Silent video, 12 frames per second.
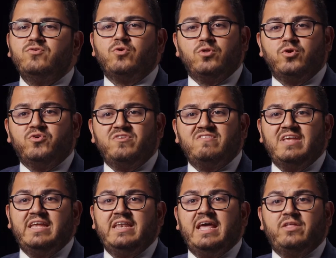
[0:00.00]
scoliosis
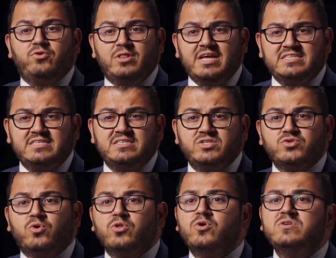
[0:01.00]
in adolescents,
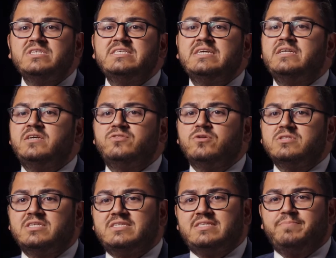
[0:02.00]
scoliosis in
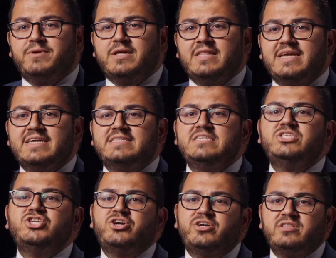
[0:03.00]
adults is typically a
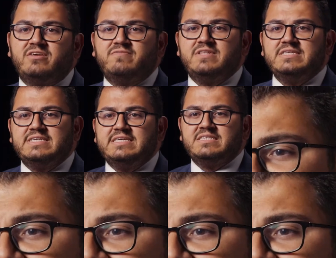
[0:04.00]
degenerative disease.